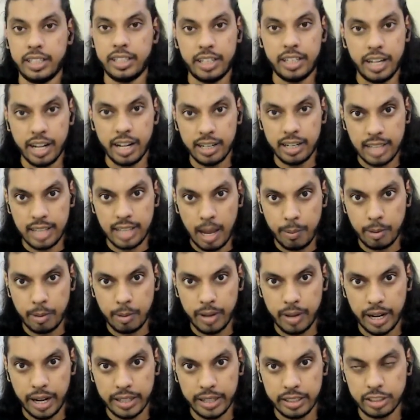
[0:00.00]
triggers happen
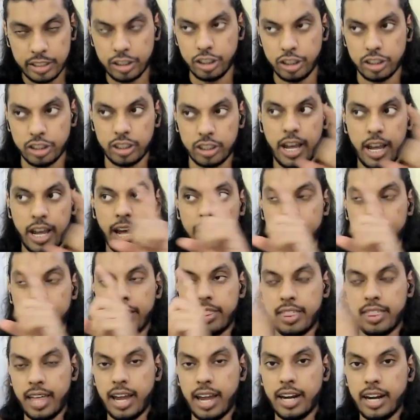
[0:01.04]
behind the scenes, and
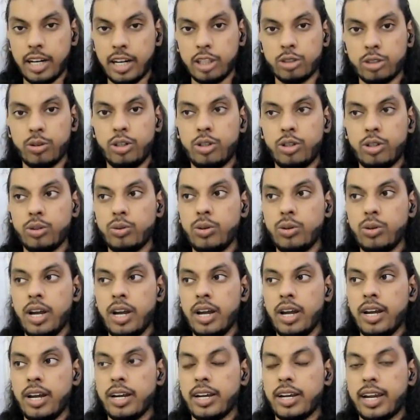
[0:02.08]
that is going to
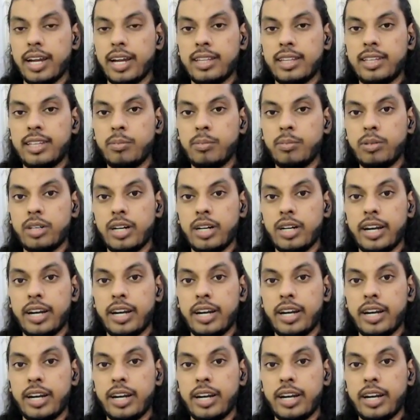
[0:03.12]
get them,